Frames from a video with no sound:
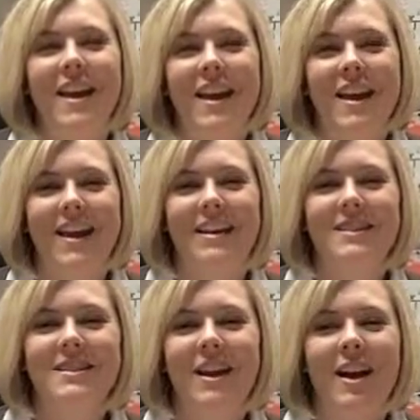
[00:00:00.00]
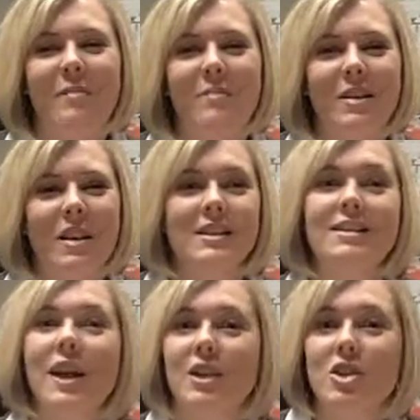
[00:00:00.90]
and a
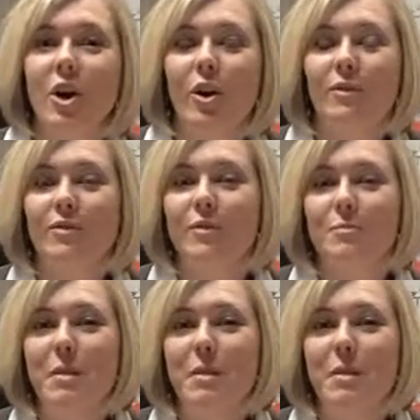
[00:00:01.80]
slideshow of